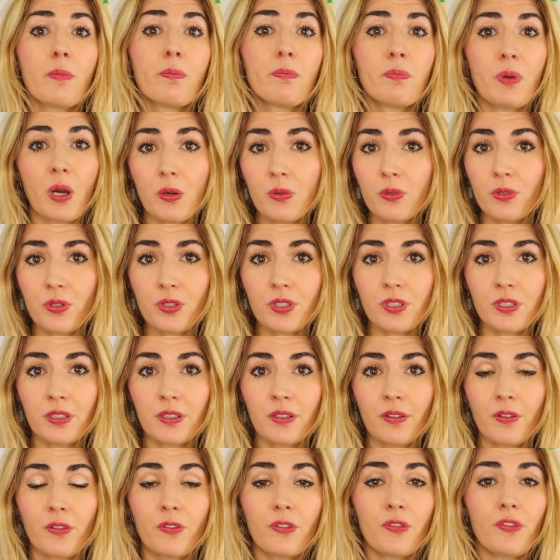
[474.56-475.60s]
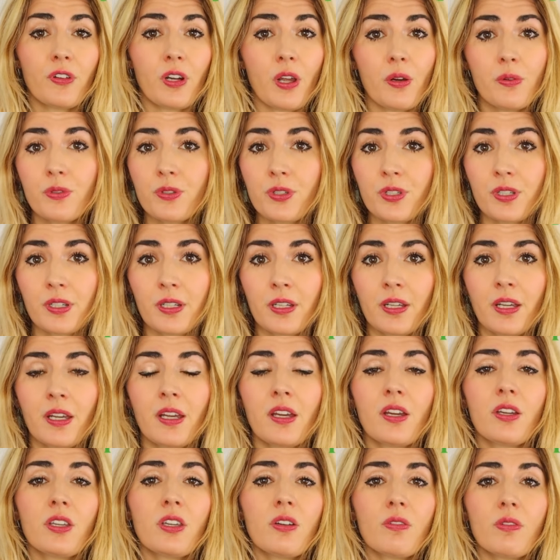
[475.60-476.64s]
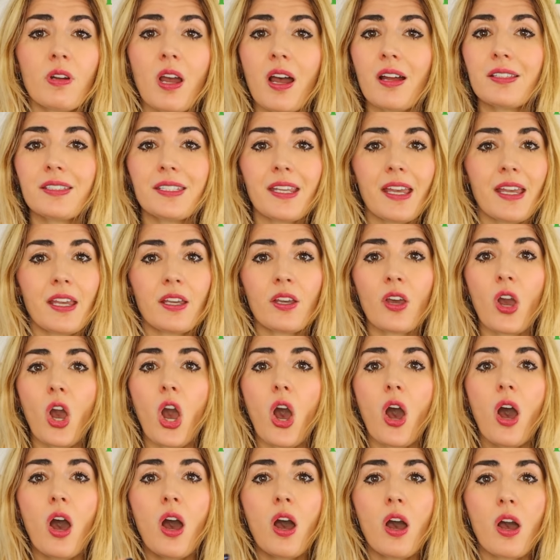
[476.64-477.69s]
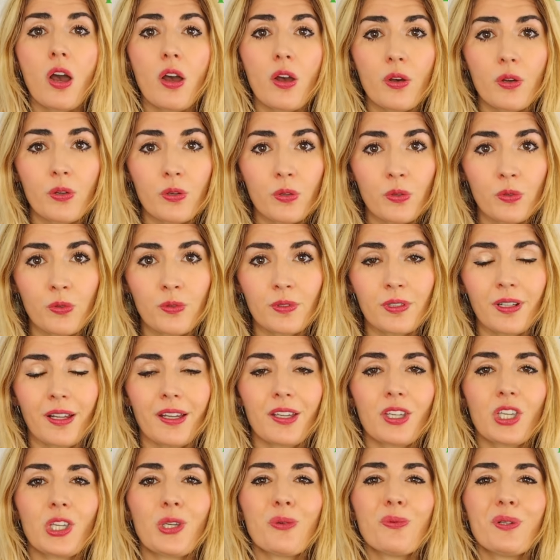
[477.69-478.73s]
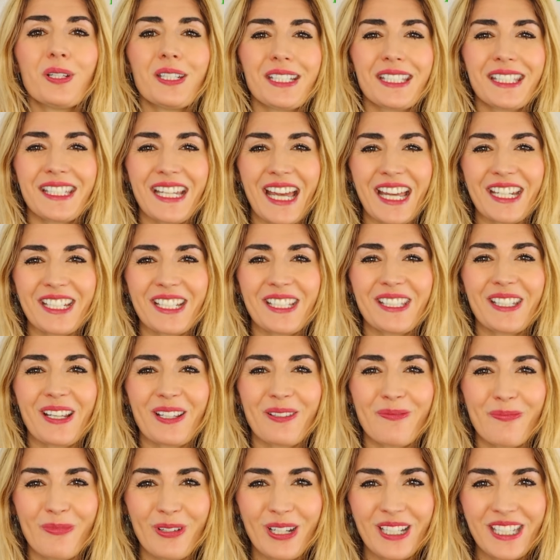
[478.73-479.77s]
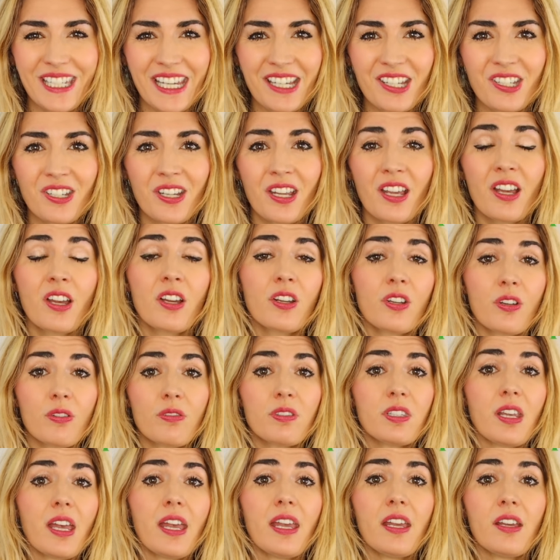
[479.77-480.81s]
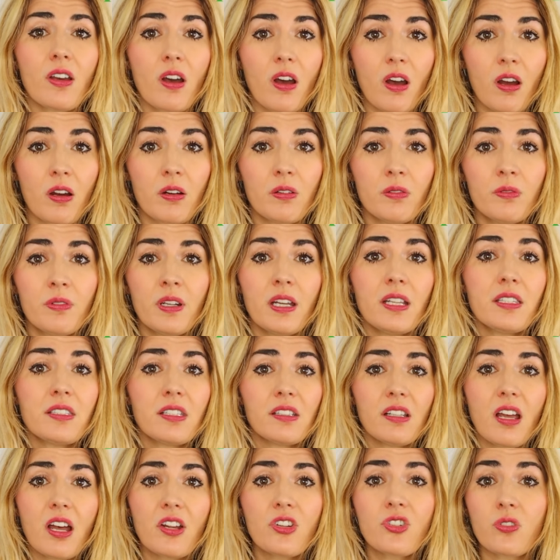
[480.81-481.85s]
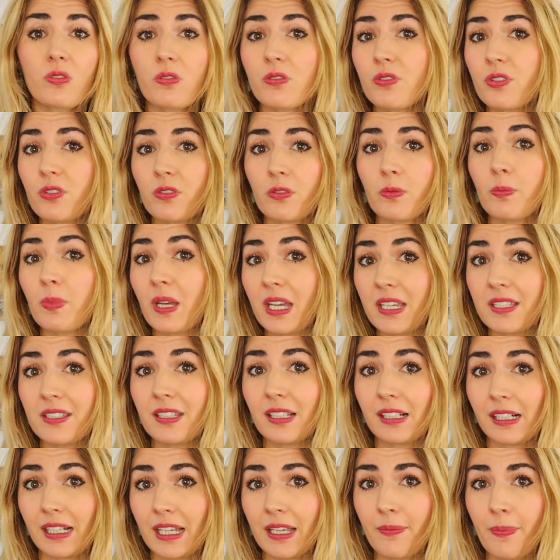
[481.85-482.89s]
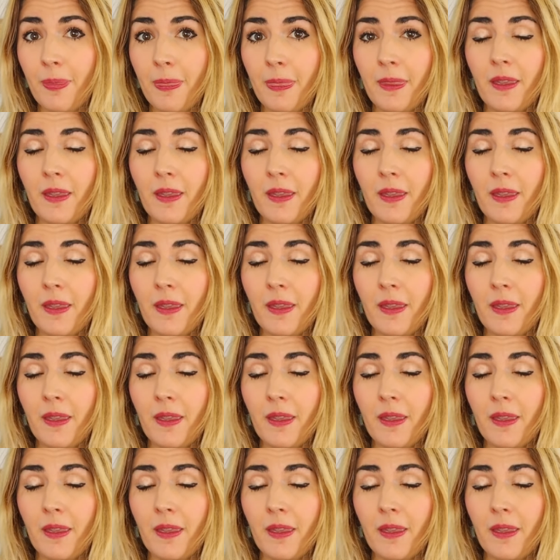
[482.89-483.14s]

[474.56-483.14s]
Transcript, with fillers: boat, float, you're not saying oh like you would in standard Southern British. You're saying oh. It's a lot shorter, basically.